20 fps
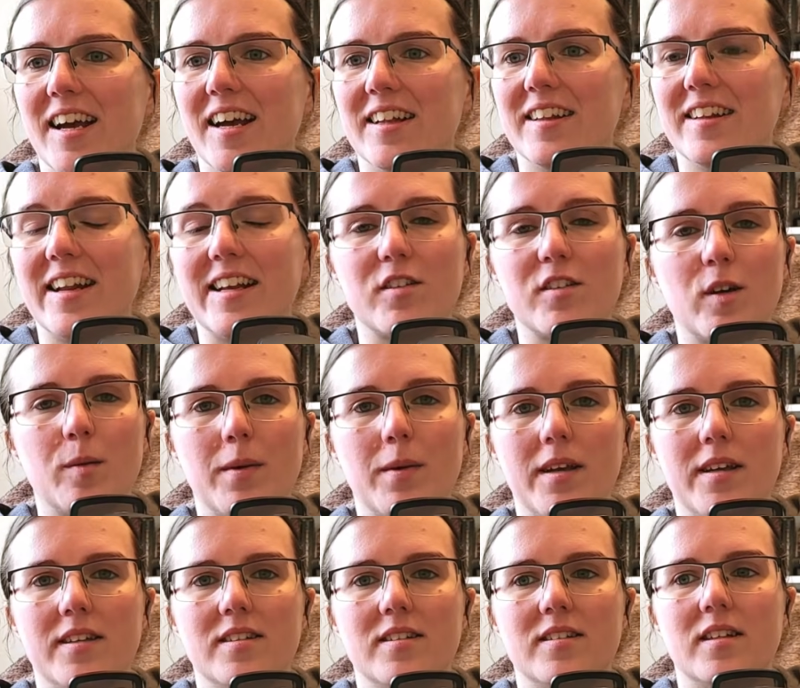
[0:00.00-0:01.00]
The next up
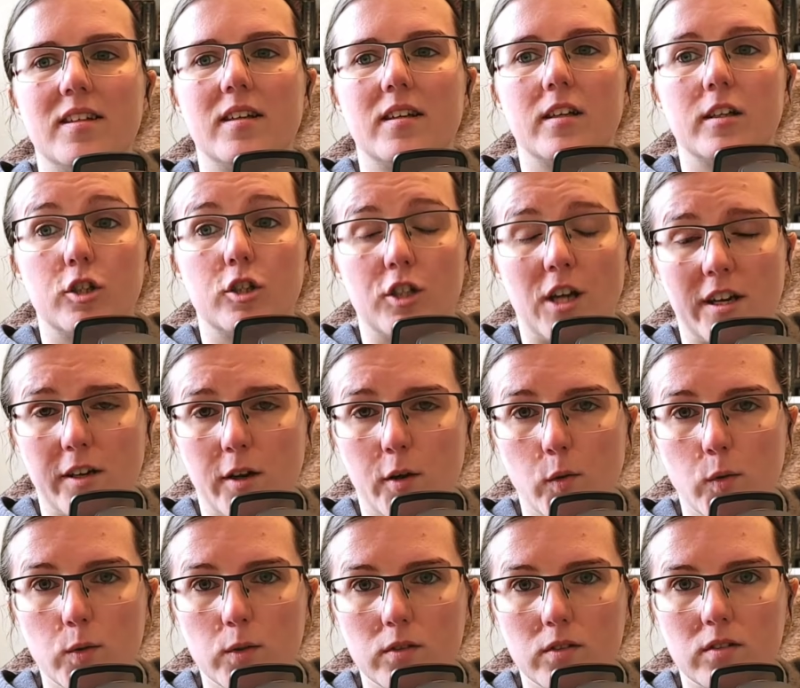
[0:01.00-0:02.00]
is
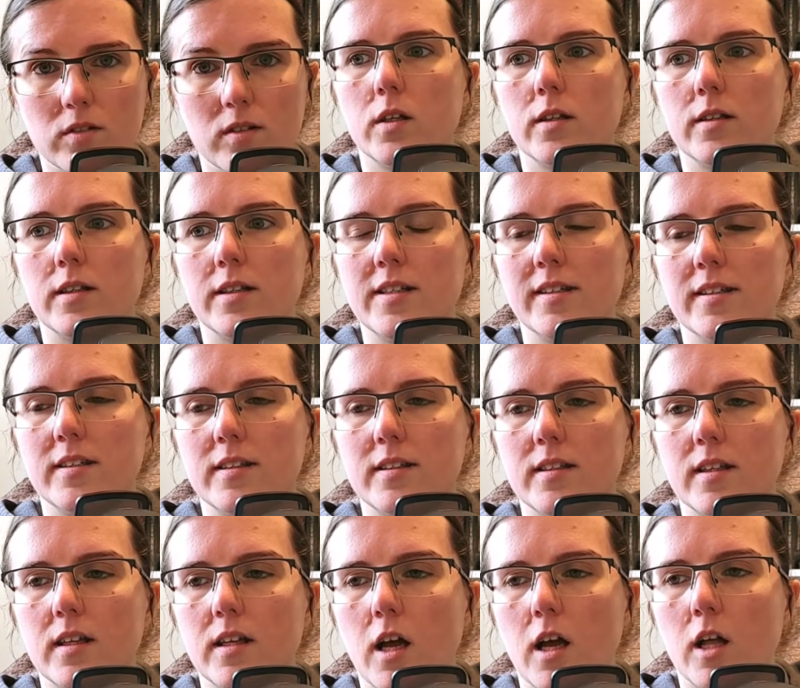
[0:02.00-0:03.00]
shadows. This is
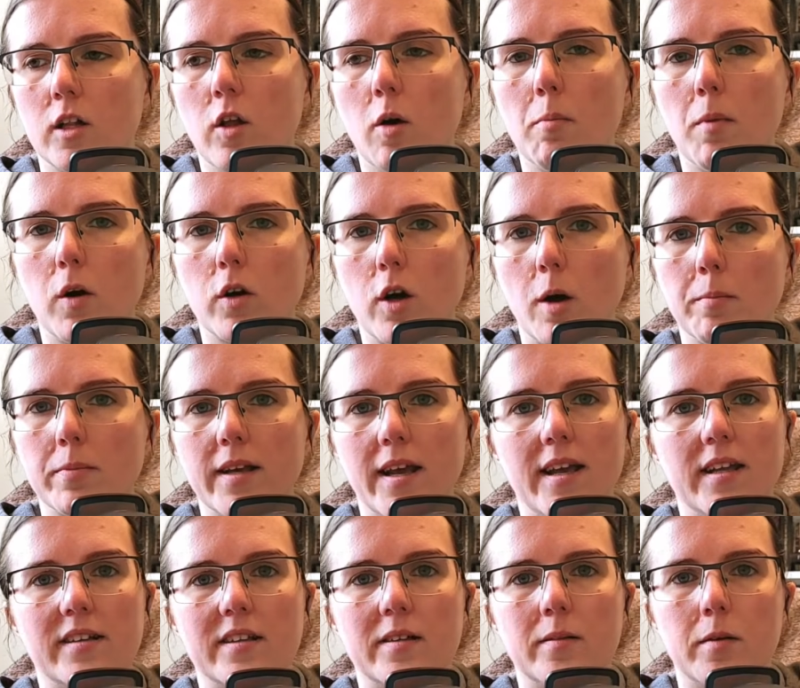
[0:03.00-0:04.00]
a lot more complicated
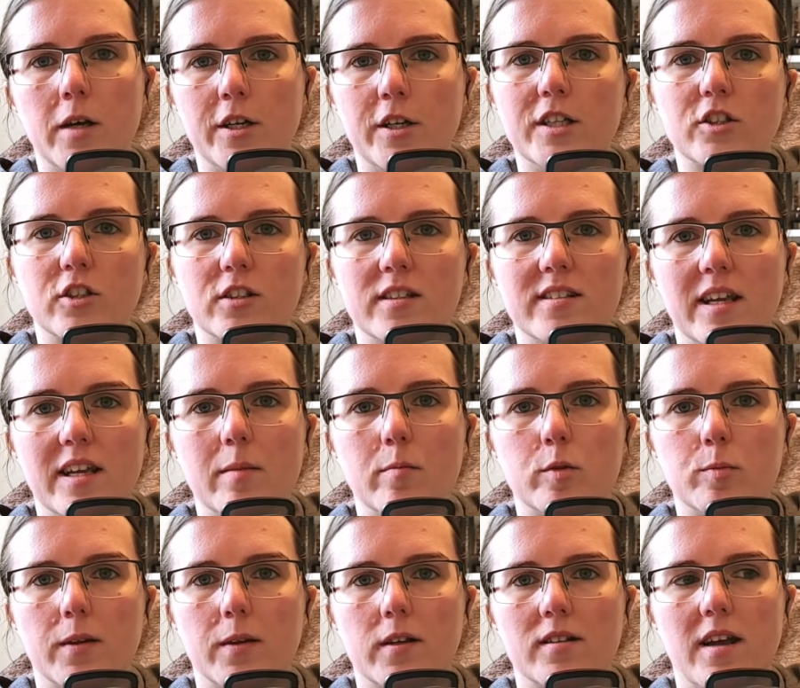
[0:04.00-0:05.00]
than it initially seems,
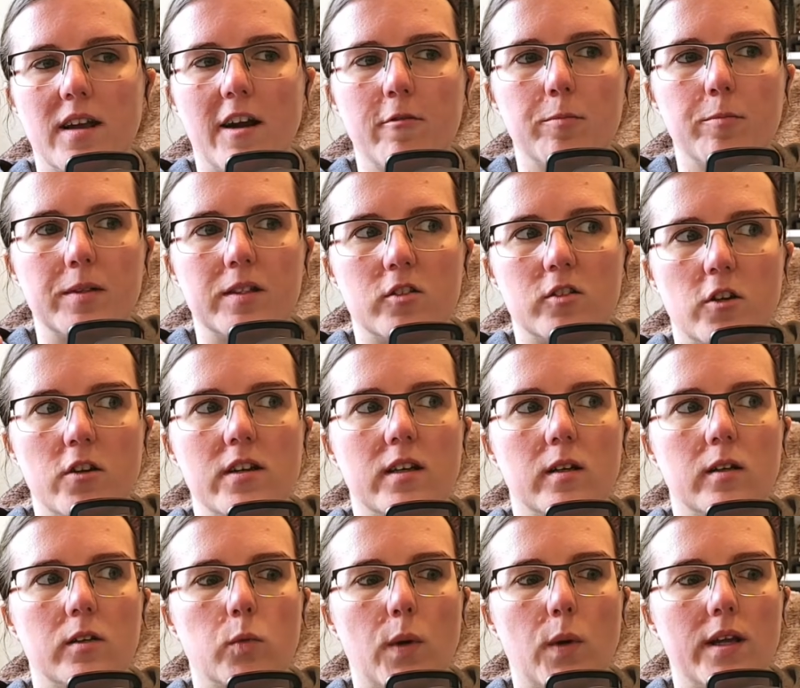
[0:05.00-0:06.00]
because I've been studying
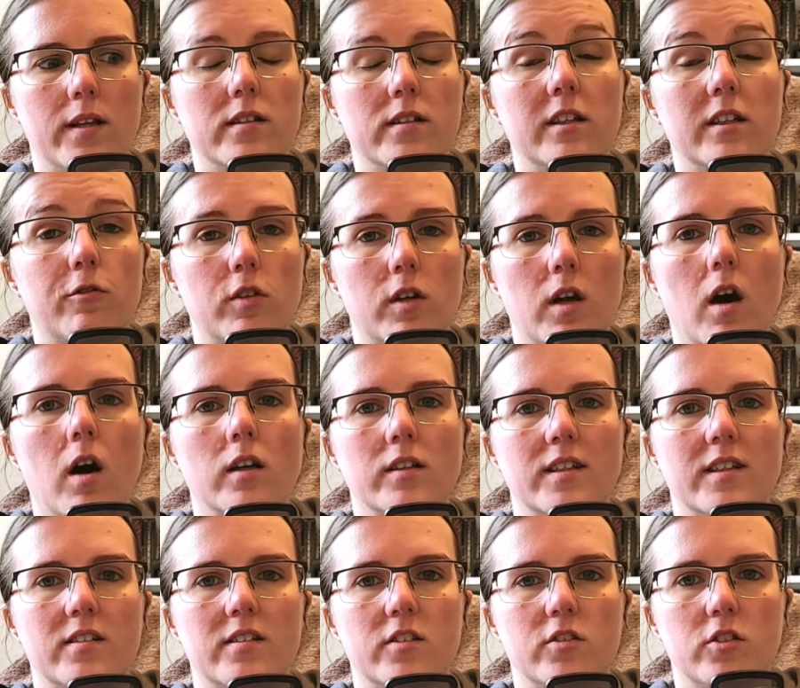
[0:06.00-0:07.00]
the way that different
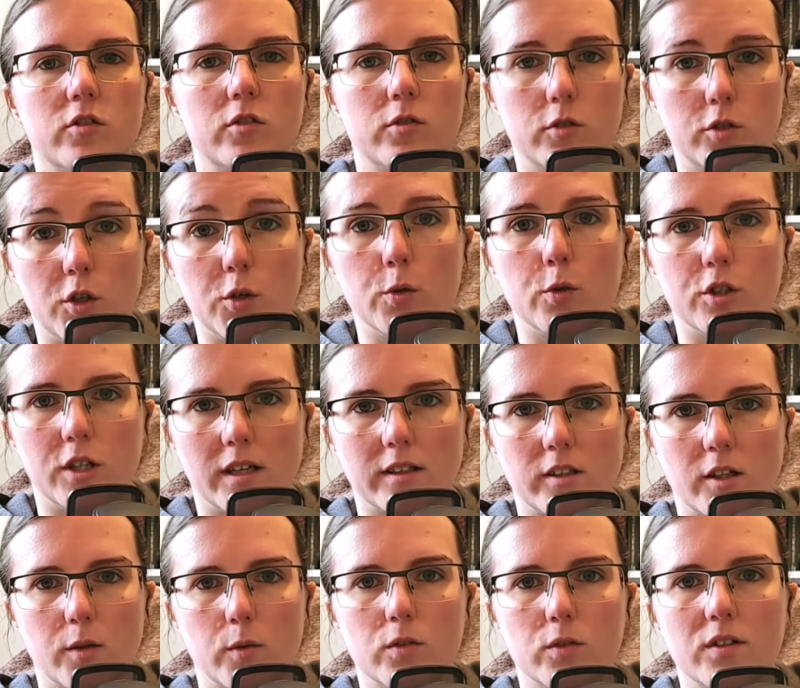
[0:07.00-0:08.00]
artists do
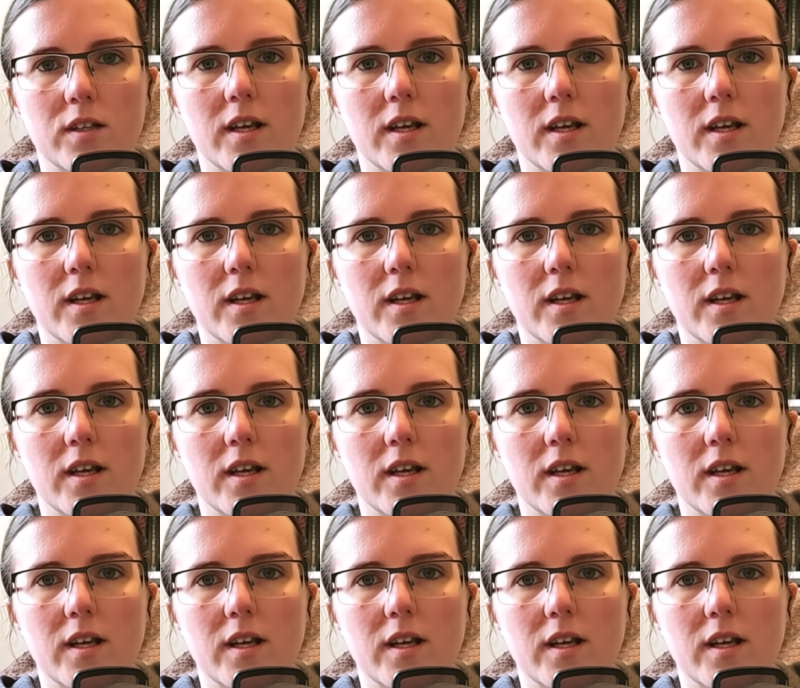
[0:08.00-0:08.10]
shadows,